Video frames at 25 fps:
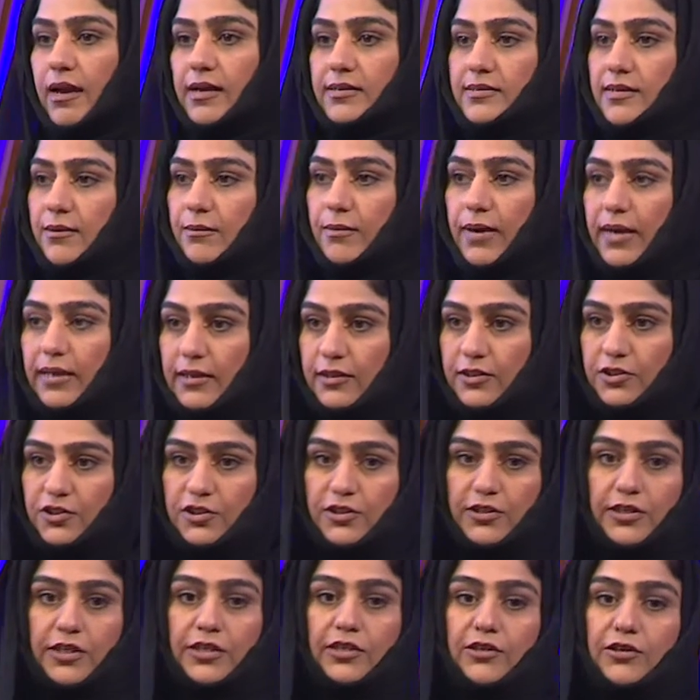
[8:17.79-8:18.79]
as a
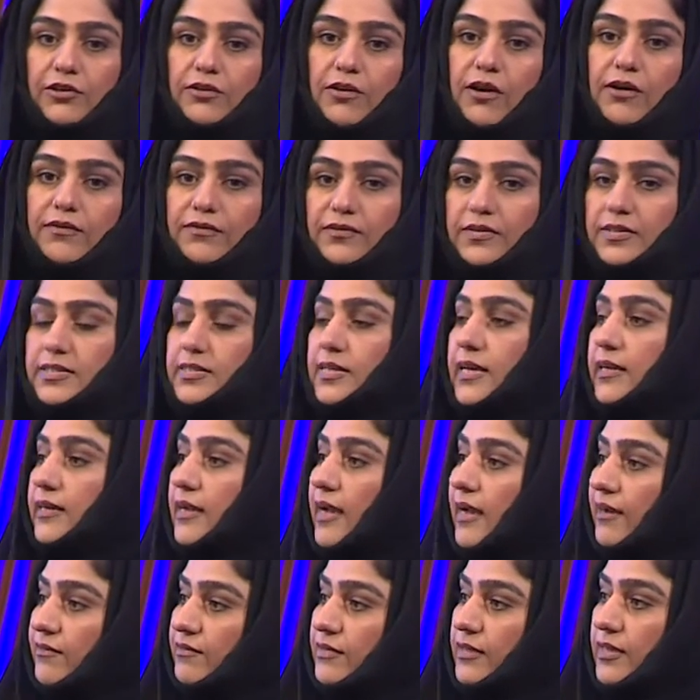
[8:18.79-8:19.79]
manager in your office
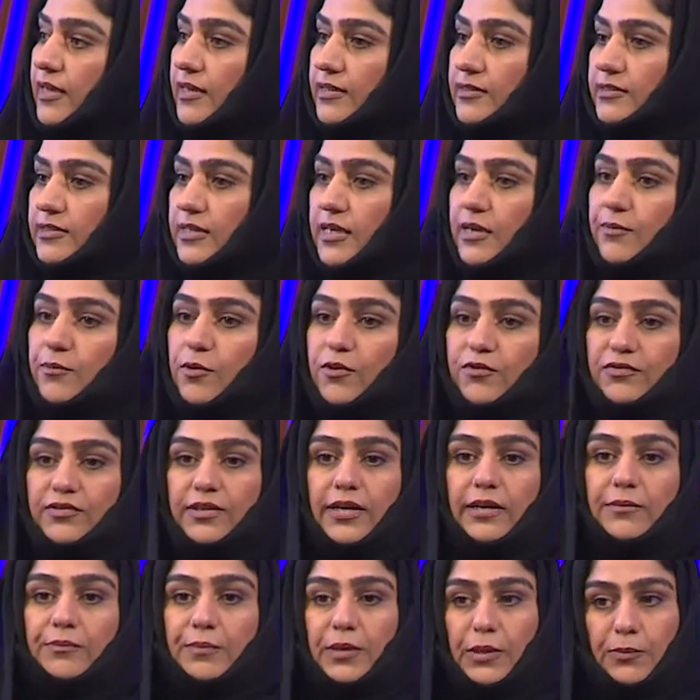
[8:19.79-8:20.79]
and having a team
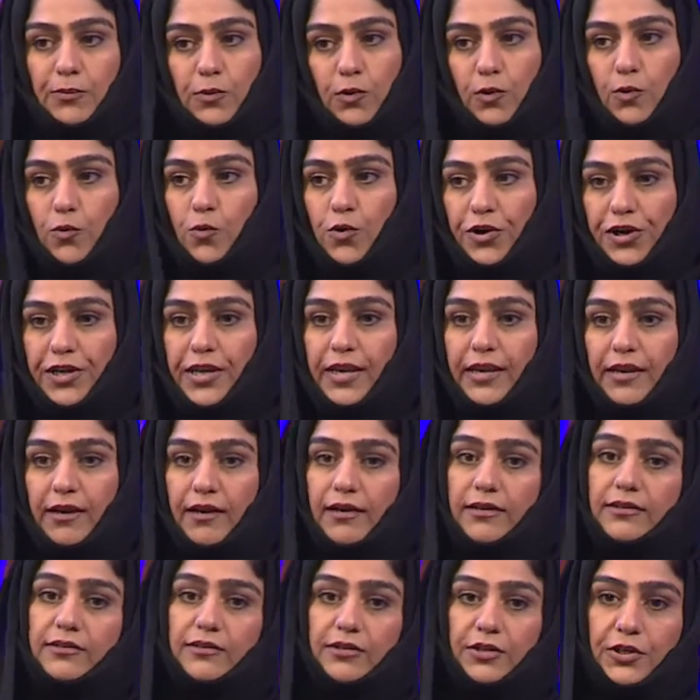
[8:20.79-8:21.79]
of 10 people
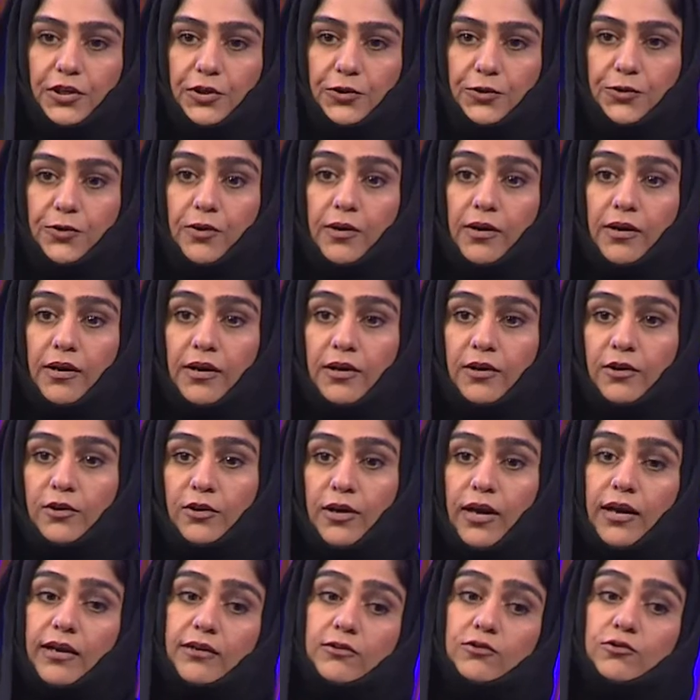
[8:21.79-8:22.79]
working under you,
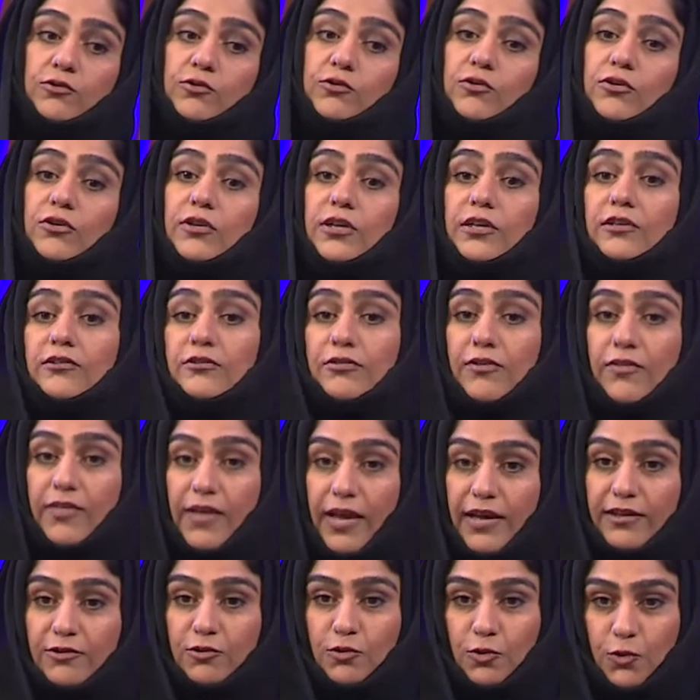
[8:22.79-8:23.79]
and to go
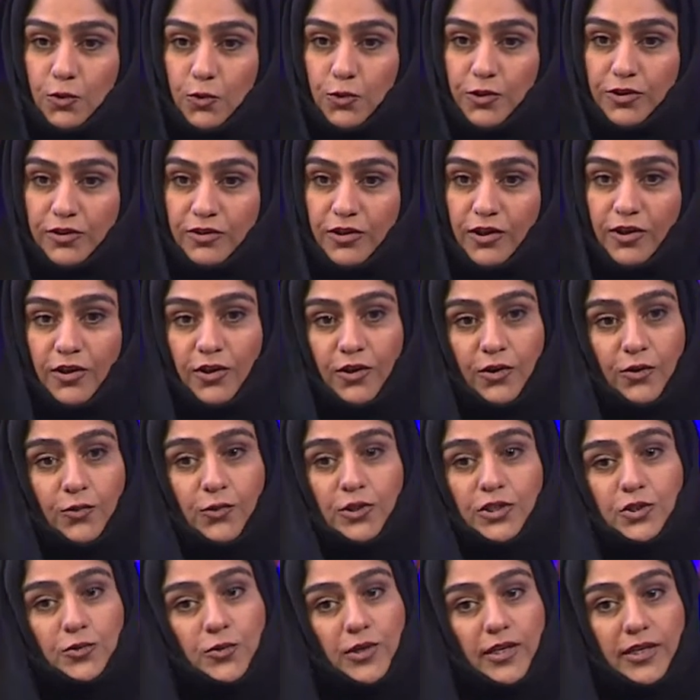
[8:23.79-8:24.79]
into that route,
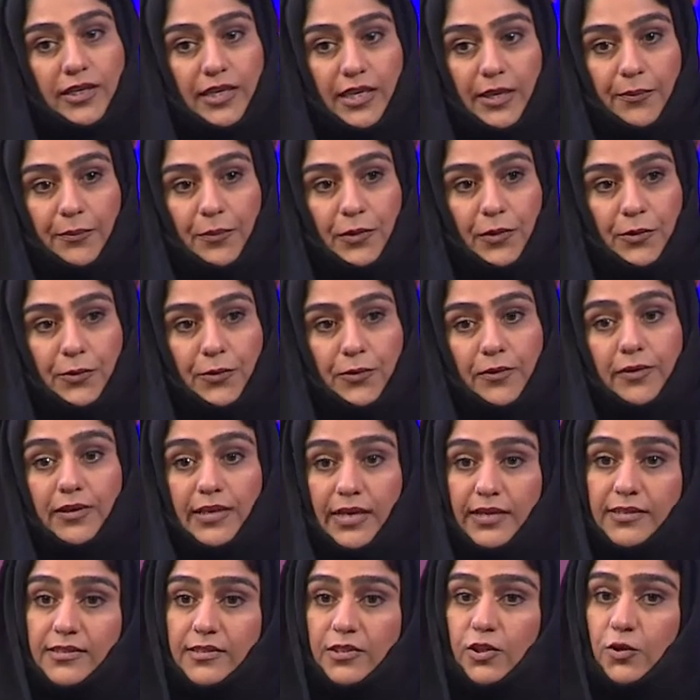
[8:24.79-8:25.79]
which will keep you,
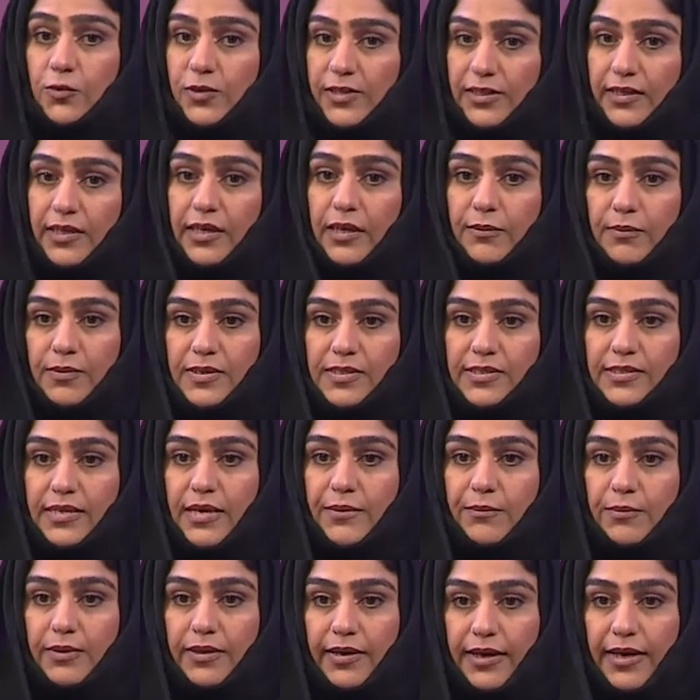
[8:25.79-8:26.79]
yes, you will keep the
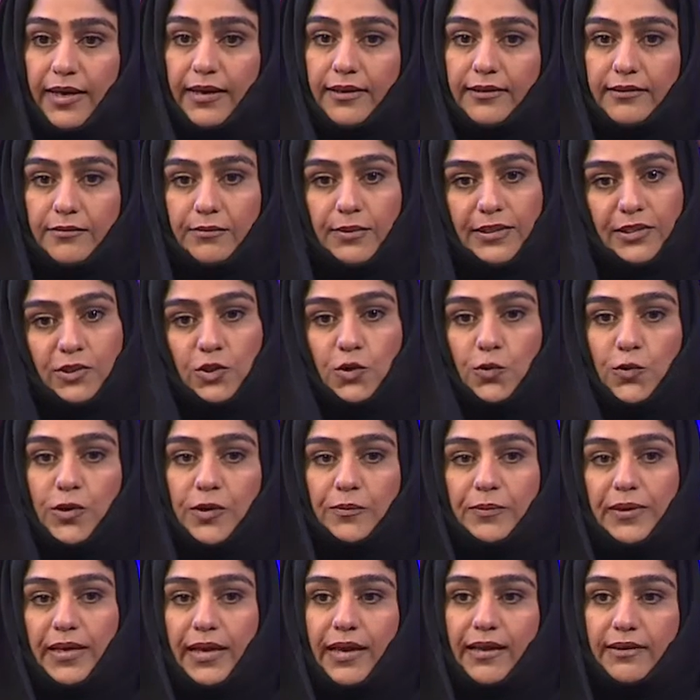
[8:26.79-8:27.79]
same grade, but you
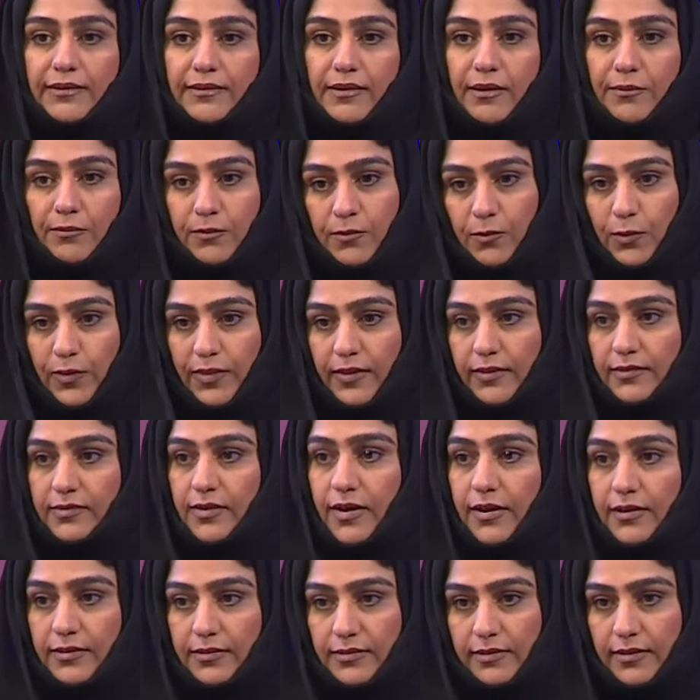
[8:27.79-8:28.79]
will end up with a
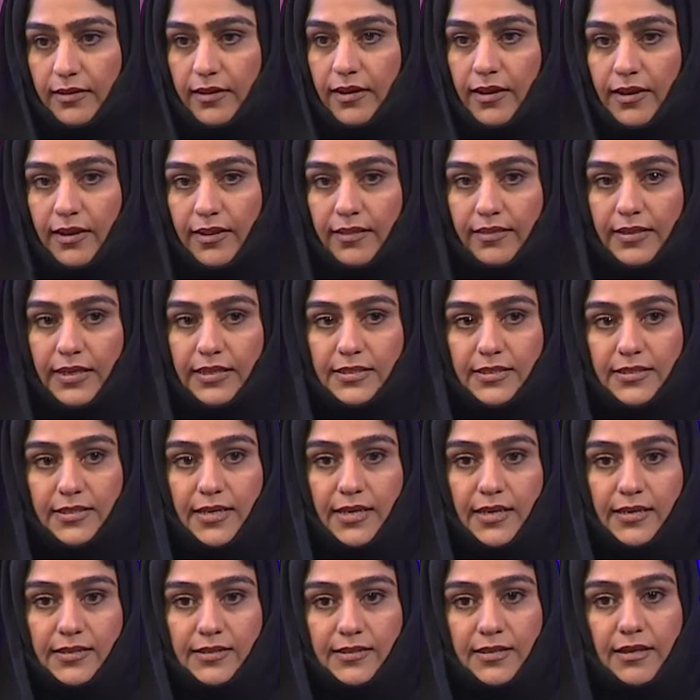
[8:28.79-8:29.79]
title that
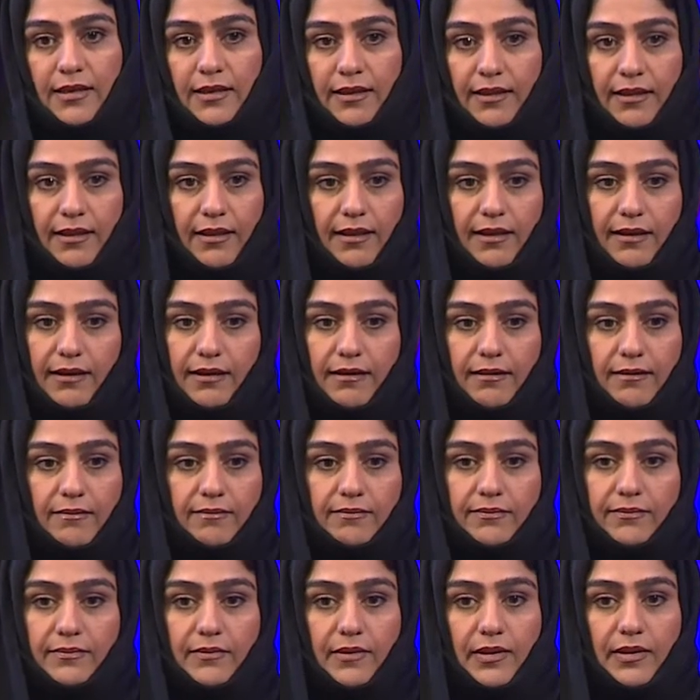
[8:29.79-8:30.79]
says
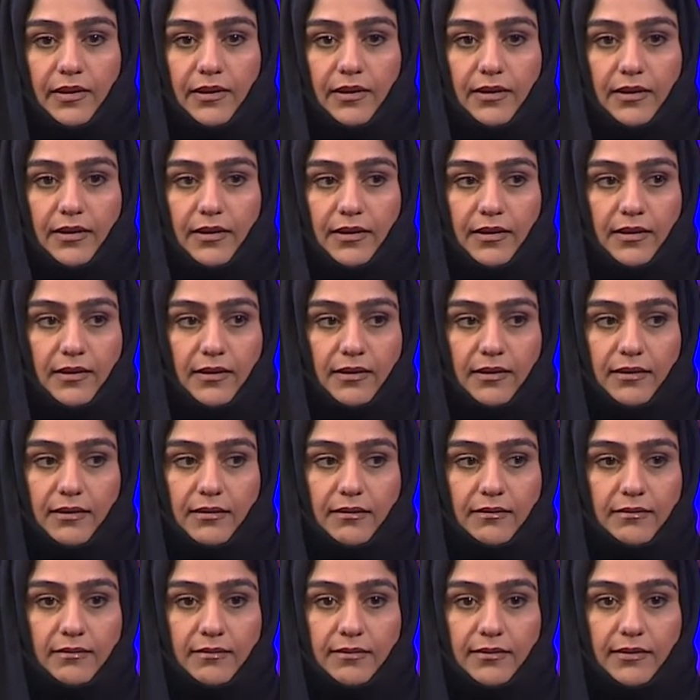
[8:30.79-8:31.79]

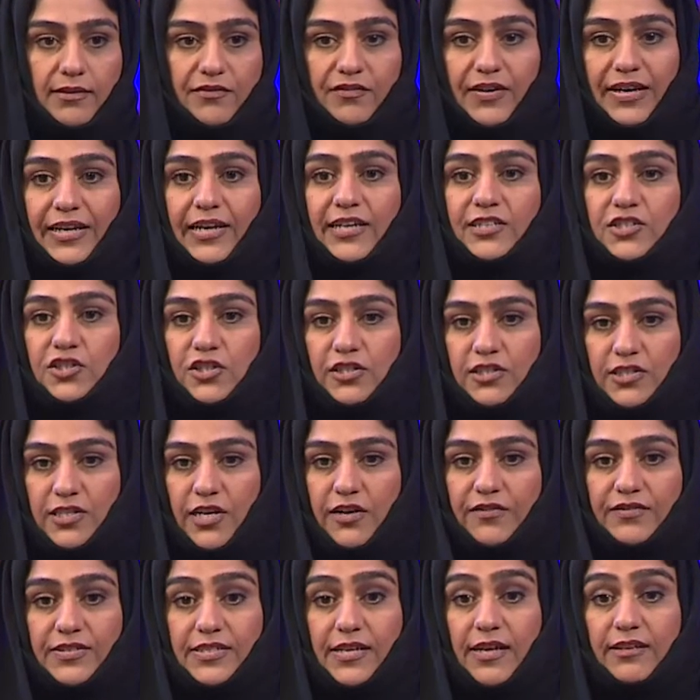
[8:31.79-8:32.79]
the financial
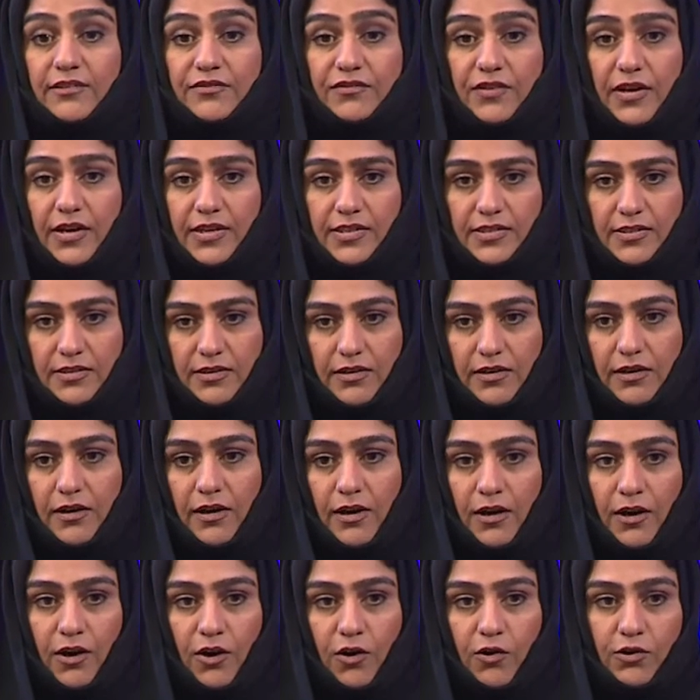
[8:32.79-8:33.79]
service
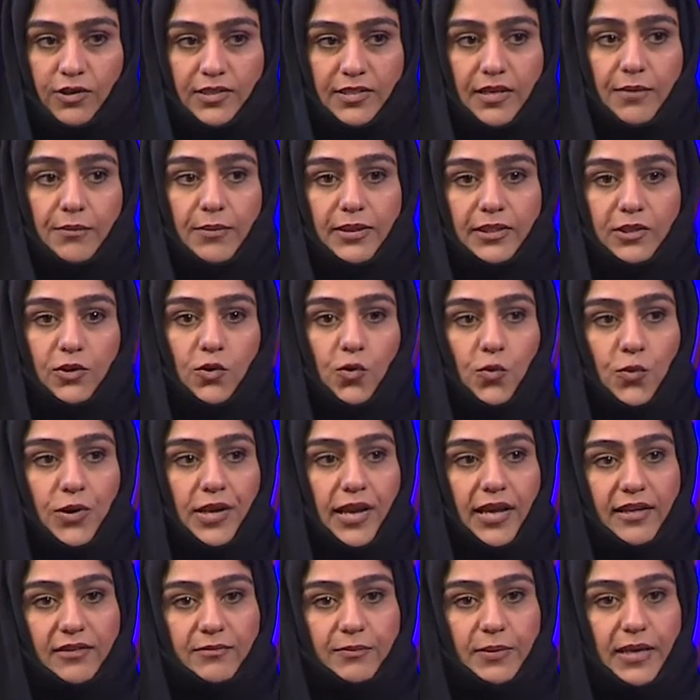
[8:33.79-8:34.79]
advisor, or somebody who
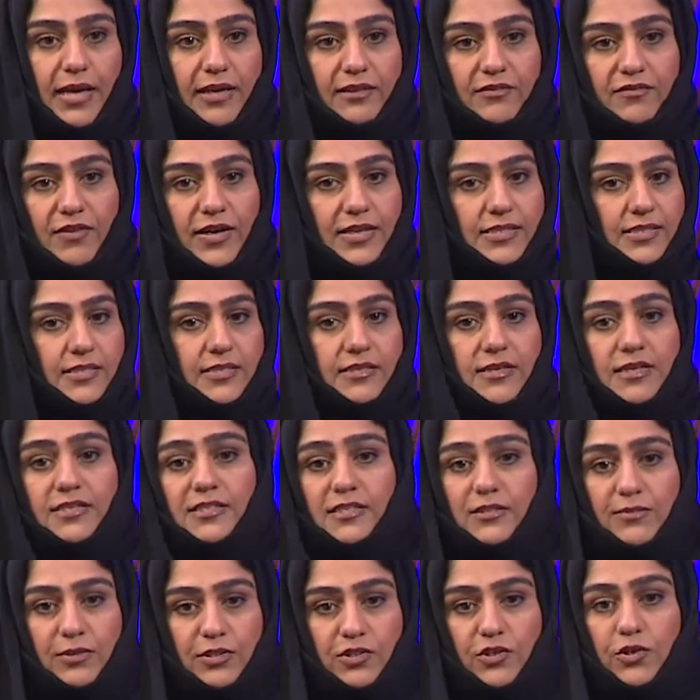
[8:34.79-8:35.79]
will be advising
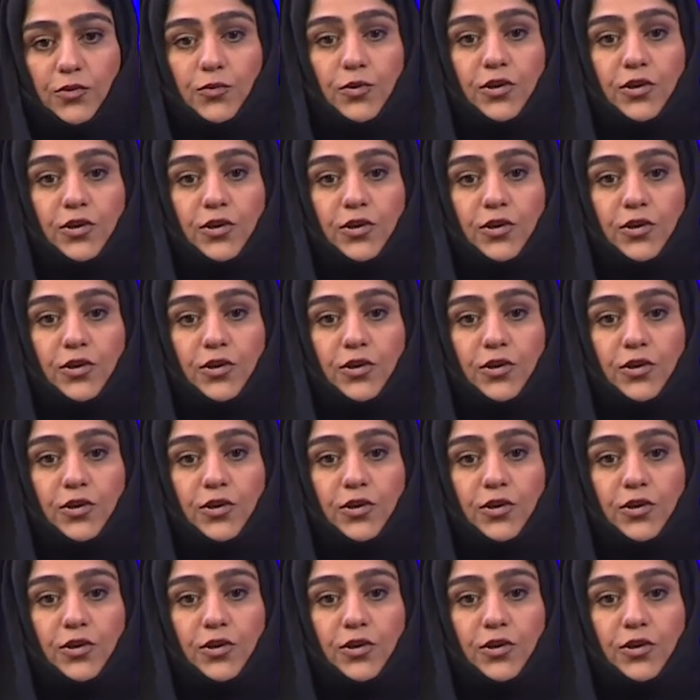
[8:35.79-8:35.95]
customers.